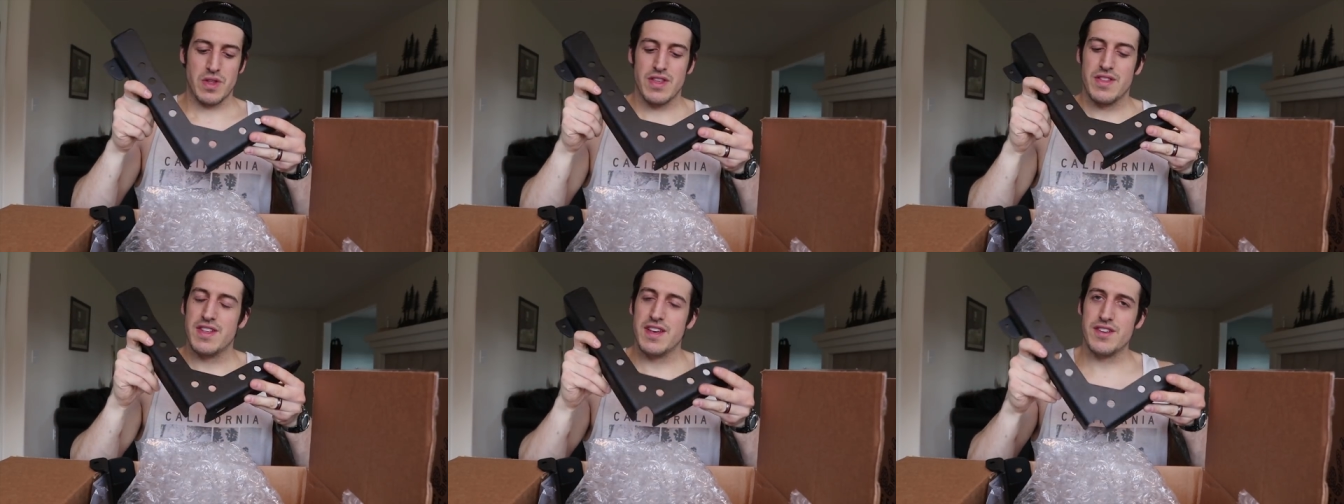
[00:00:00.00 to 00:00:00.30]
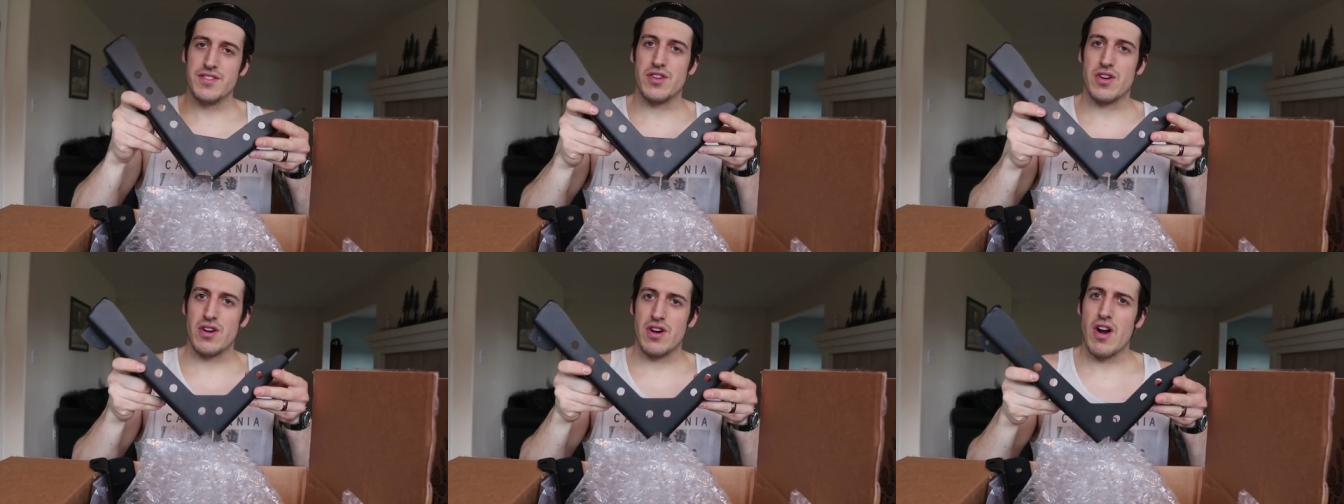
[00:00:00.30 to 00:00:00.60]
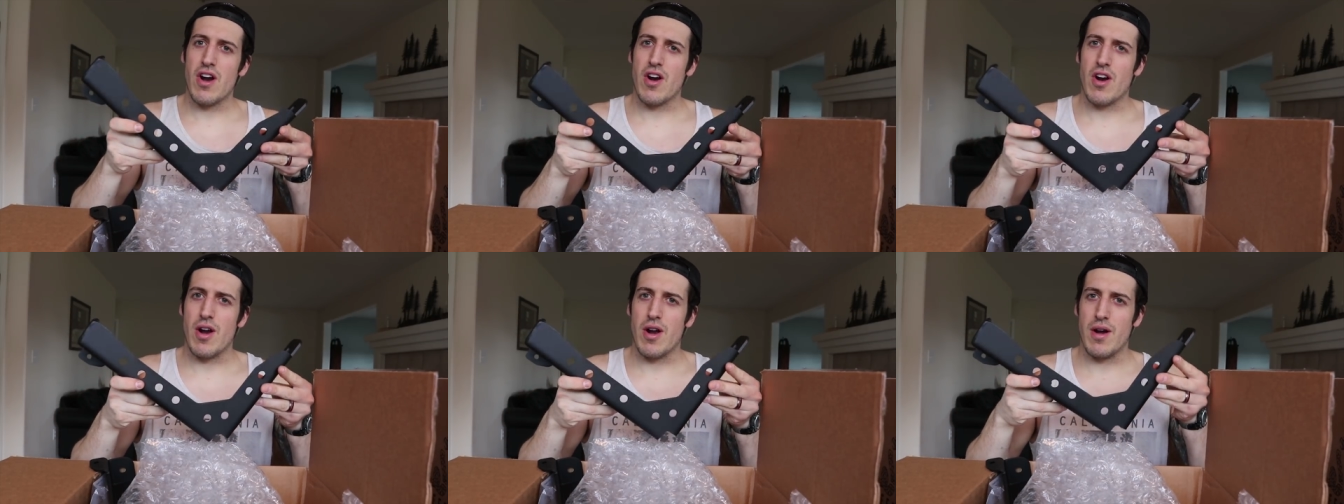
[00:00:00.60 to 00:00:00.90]
these are
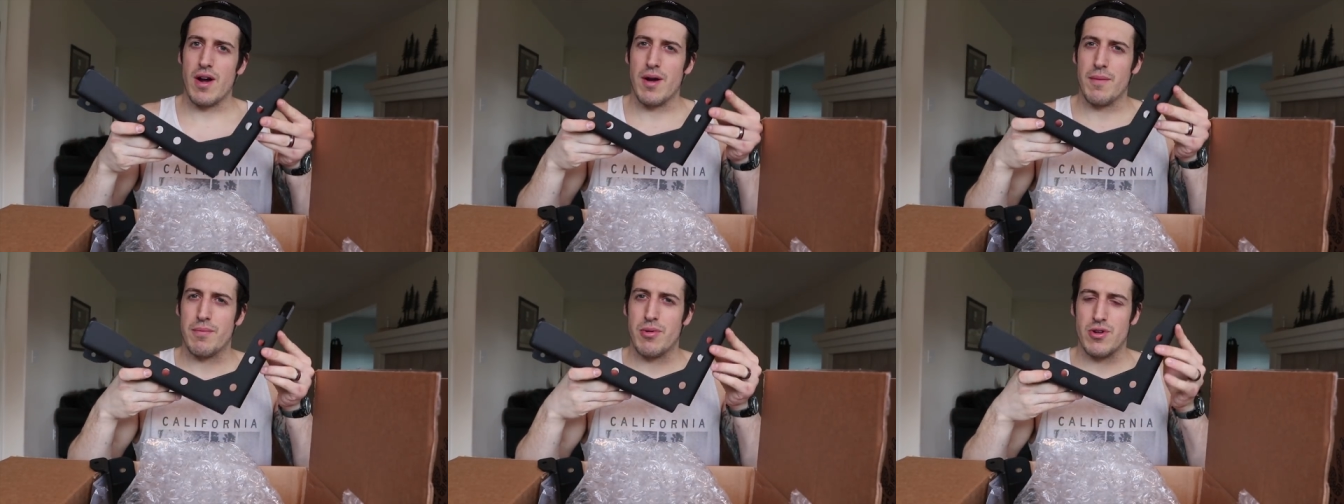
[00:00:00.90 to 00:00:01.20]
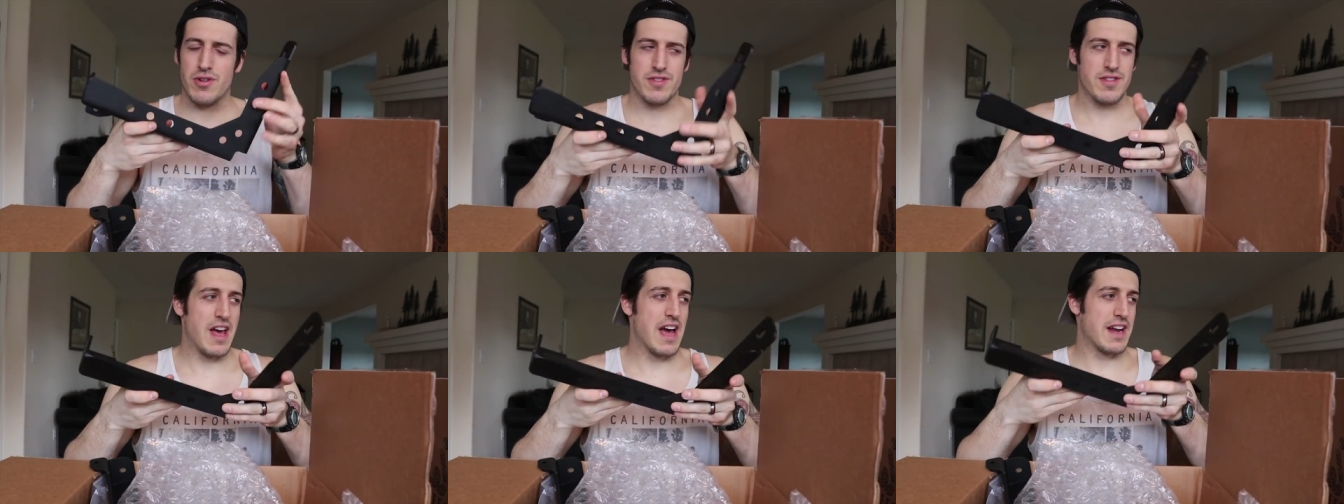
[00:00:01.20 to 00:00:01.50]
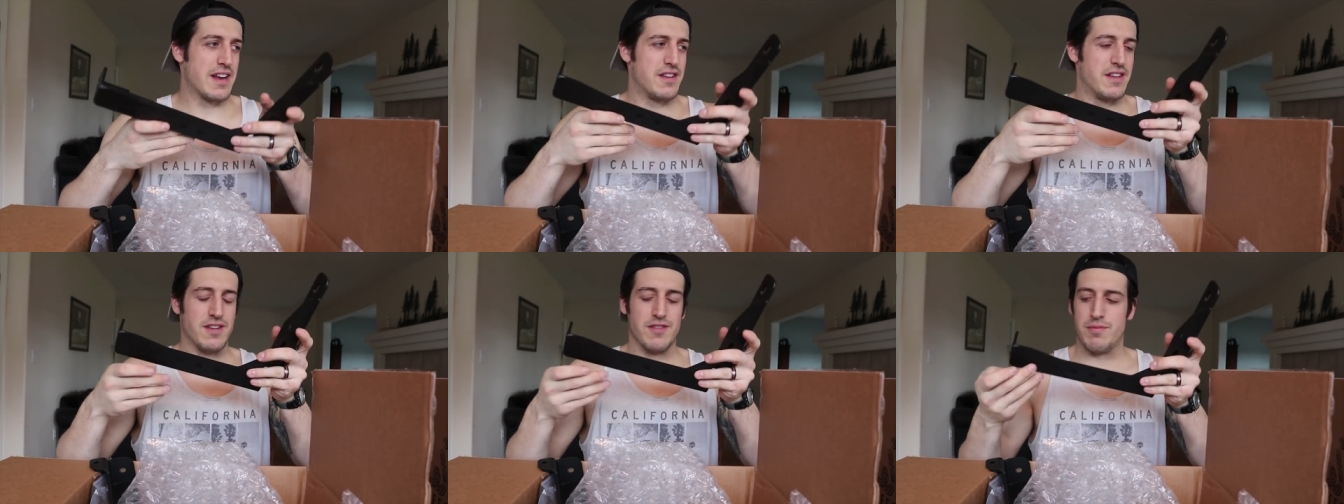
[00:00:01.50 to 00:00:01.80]
a
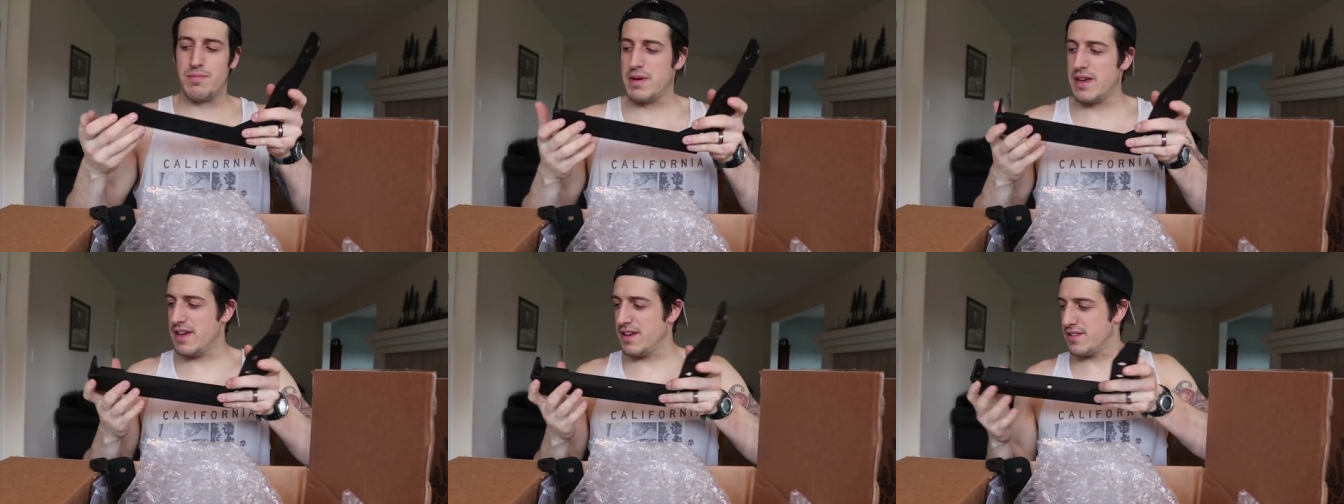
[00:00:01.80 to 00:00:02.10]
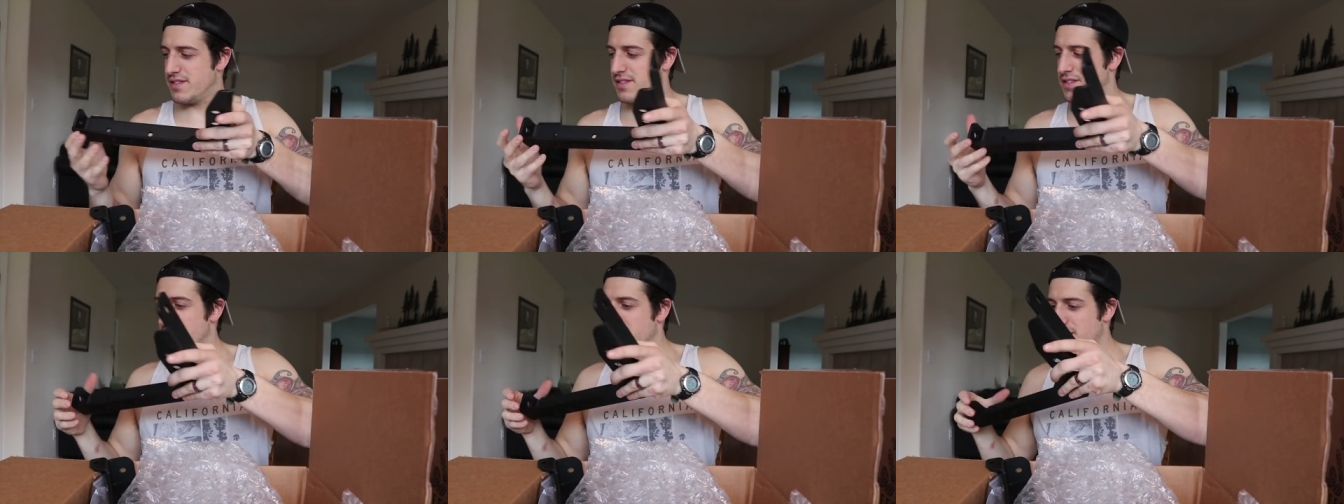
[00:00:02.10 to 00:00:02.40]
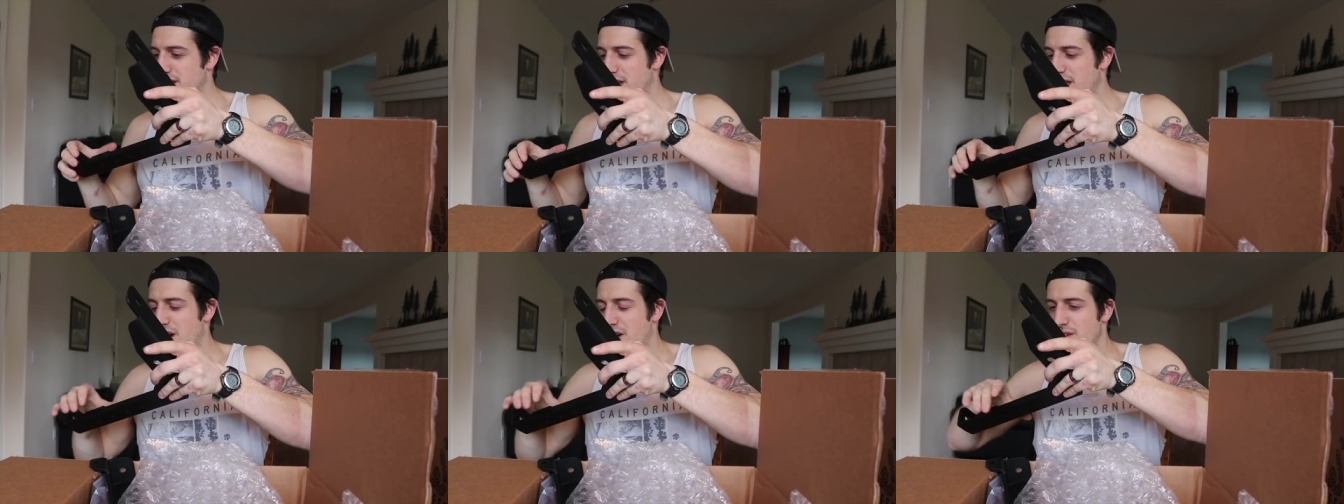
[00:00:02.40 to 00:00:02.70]
protective
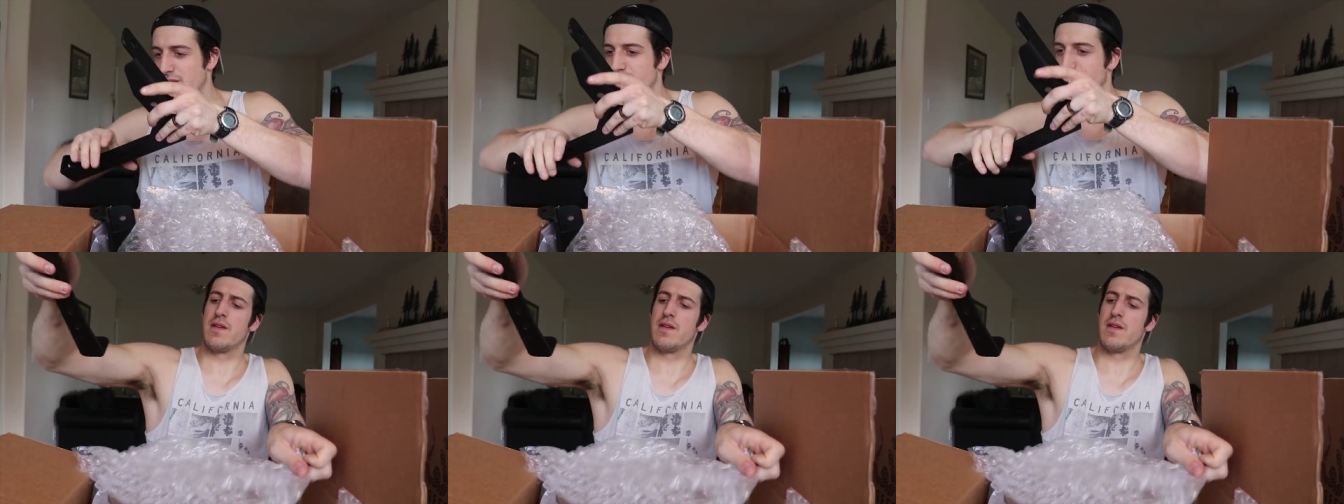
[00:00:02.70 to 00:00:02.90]
piece, you know?